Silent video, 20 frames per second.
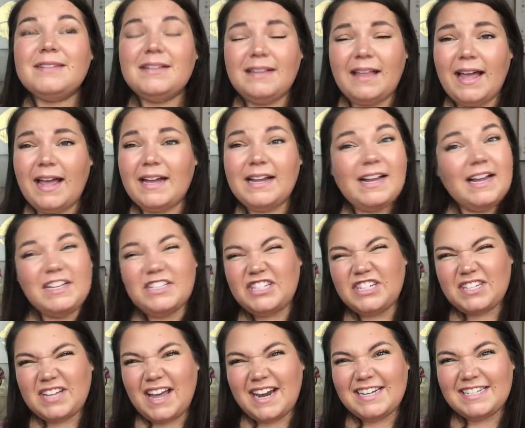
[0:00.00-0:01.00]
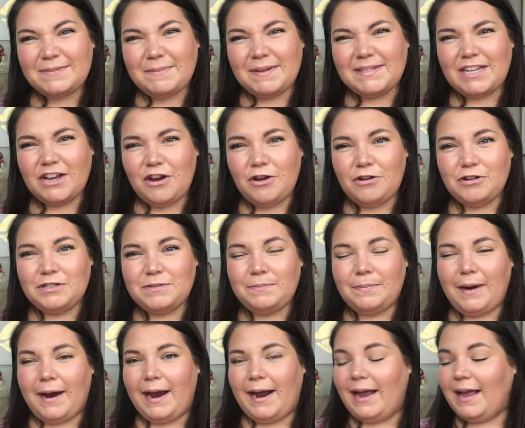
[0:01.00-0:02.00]
like it, it just kind of smells like you're
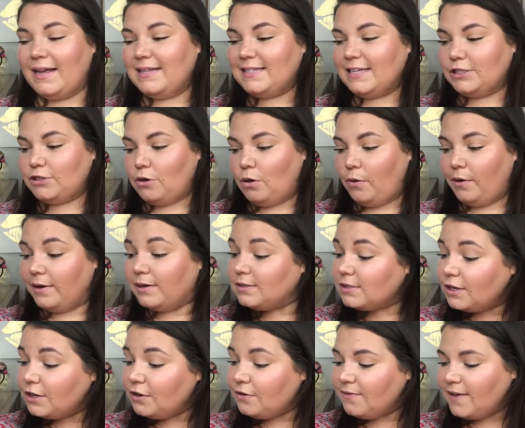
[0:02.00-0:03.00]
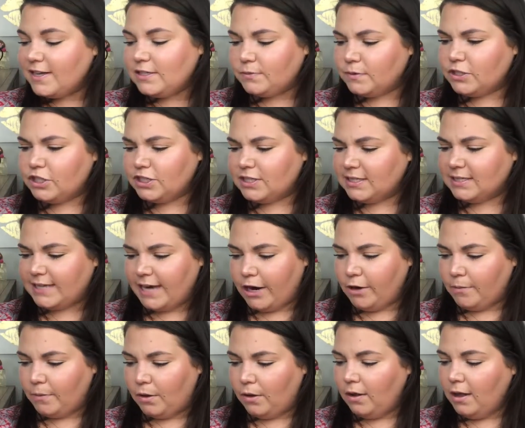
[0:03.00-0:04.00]
spraying essential oils on your face, which isn't
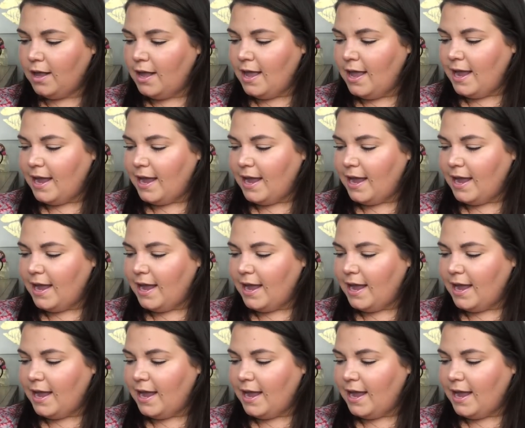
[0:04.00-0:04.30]
terrible.